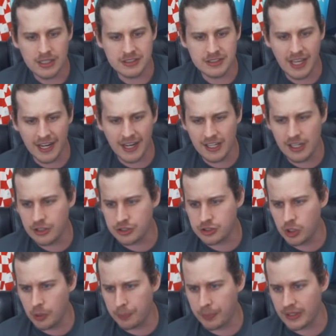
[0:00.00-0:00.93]
Zengin in the
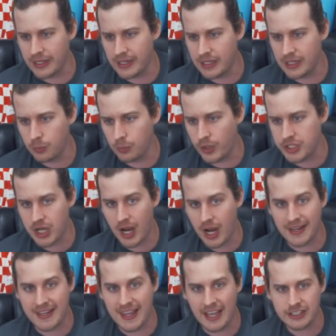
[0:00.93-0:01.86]
Super League, which
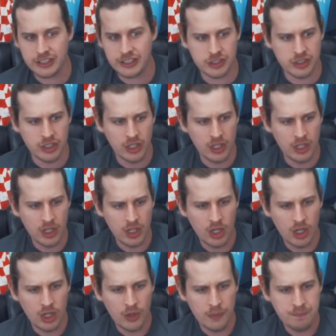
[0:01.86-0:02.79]
I guess
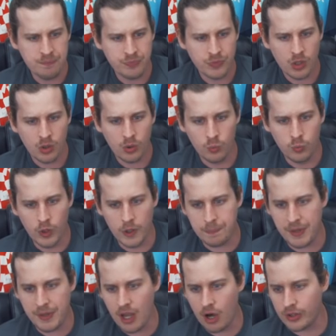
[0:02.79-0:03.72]

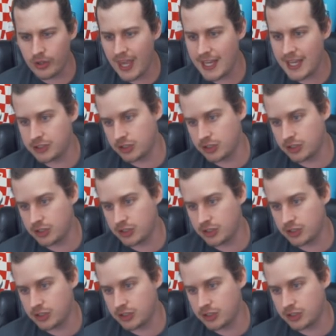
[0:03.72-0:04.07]
would be okay.